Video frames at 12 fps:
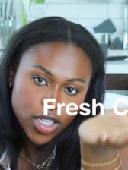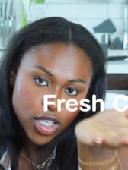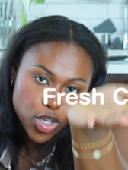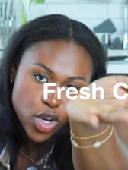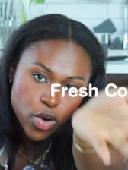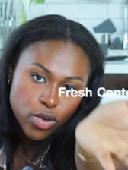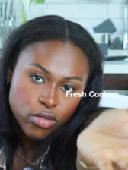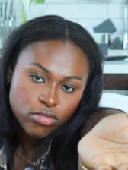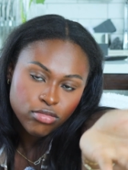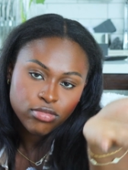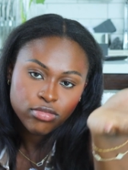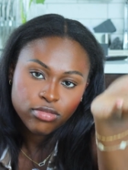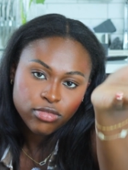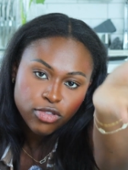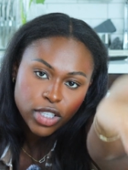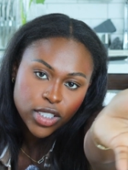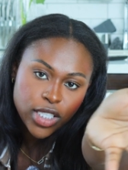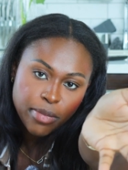Here you go,
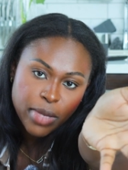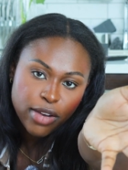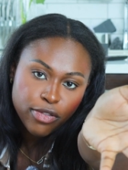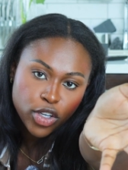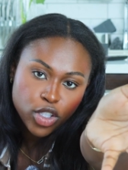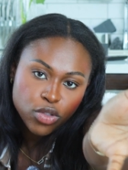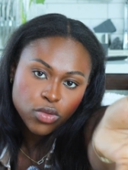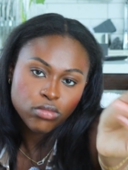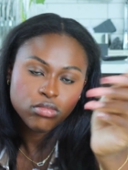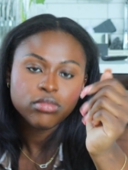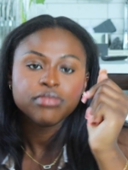freshly made for you.